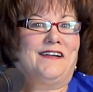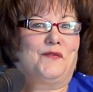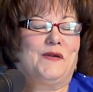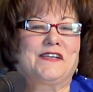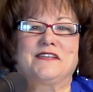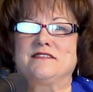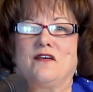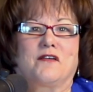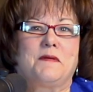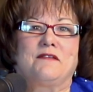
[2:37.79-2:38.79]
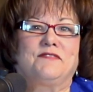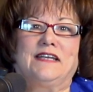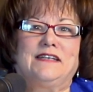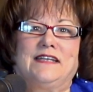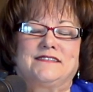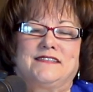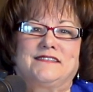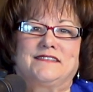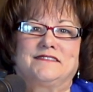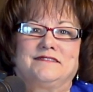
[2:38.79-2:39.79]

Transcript: We couldn't talk about finances